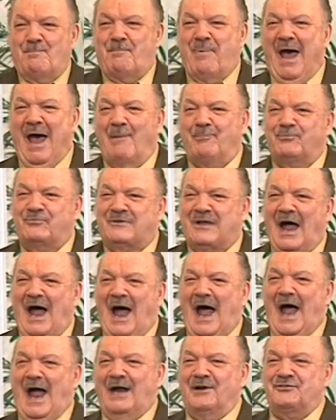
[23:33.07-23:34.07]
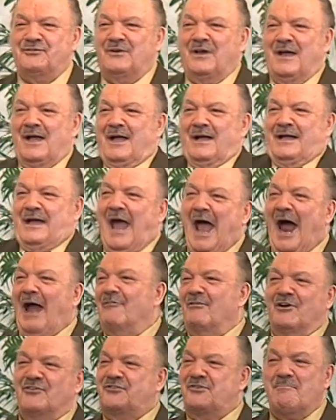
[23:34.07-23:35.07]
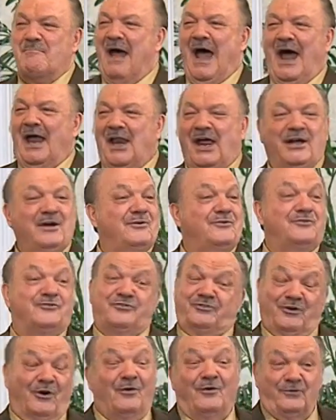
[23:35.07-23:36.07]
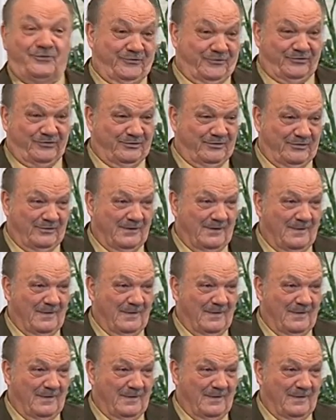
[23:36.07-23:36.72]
baptized charismatic church.